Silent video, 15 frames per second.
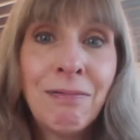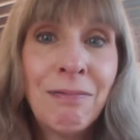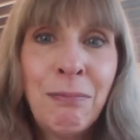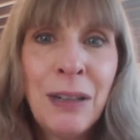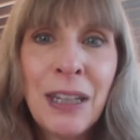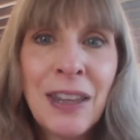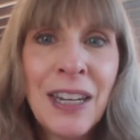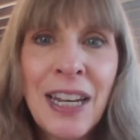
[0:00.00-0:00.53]

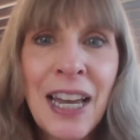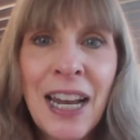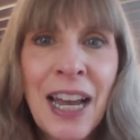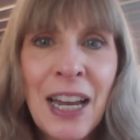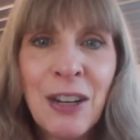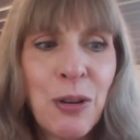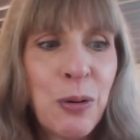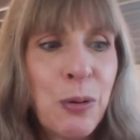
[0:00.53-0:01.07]
but the net
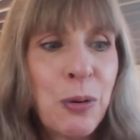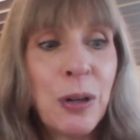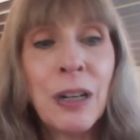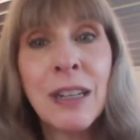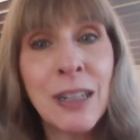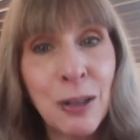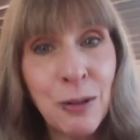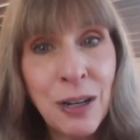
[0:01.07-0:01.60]
hadn't torn.
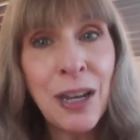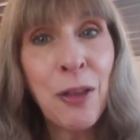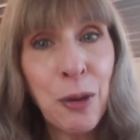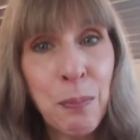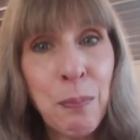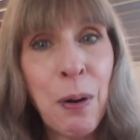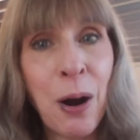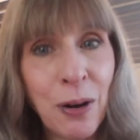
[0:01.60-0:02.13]
So
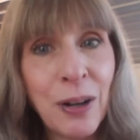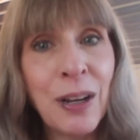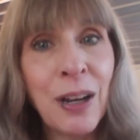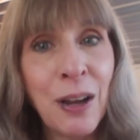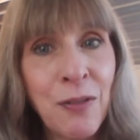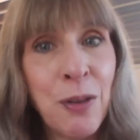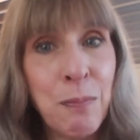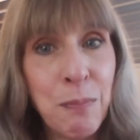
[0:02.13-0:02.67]
another part
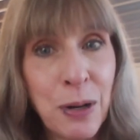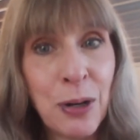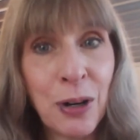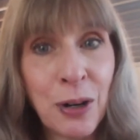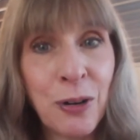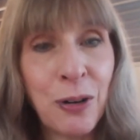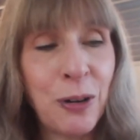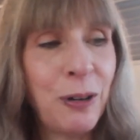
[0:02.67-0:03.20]
of the
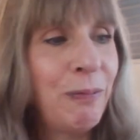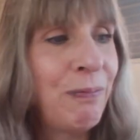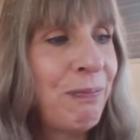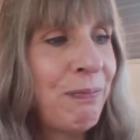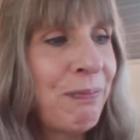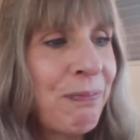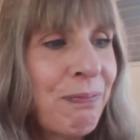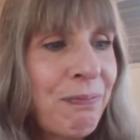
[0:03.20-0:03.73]
miracle.
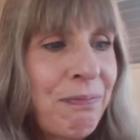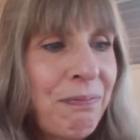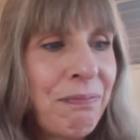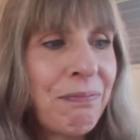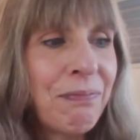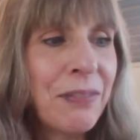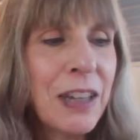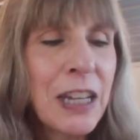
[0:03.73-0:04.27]

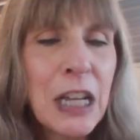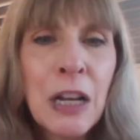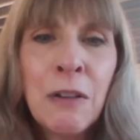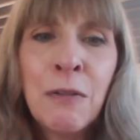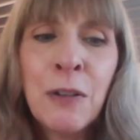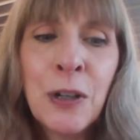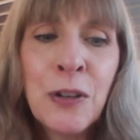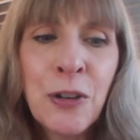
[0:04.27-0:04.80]

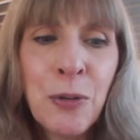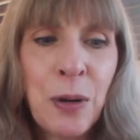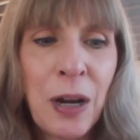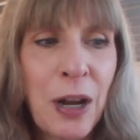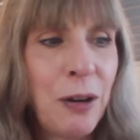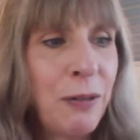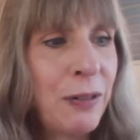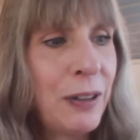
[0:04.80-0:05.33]
Verse
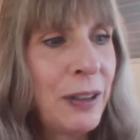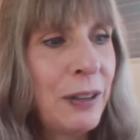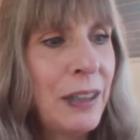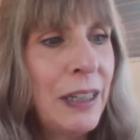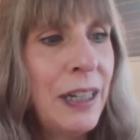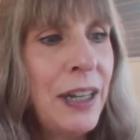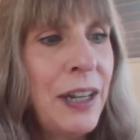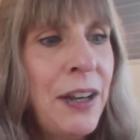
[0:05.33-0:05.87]
12,
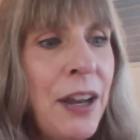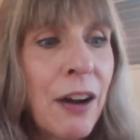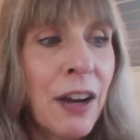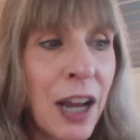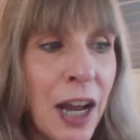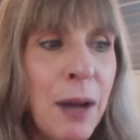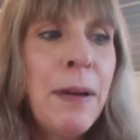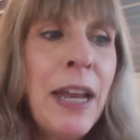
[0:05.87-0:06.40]
"Now
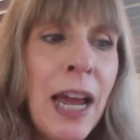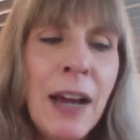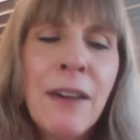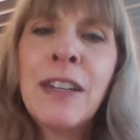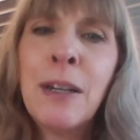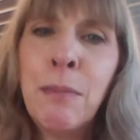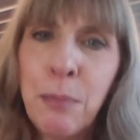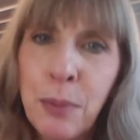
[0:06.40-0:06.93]
come and have
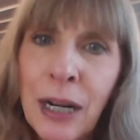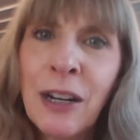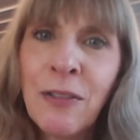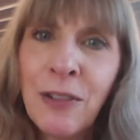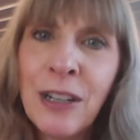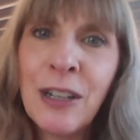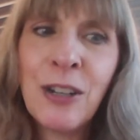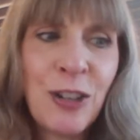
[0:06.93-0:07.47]
some
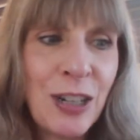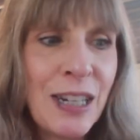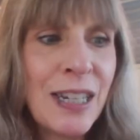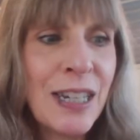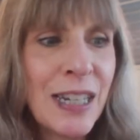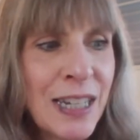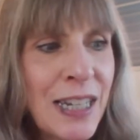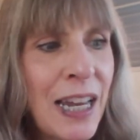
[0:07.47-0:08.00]
breakfast,"
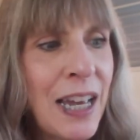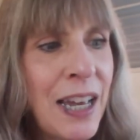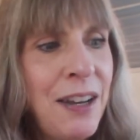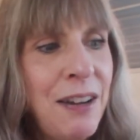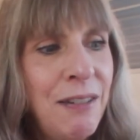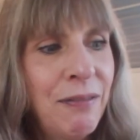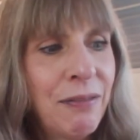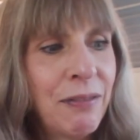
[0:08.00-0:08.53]
Jesus said.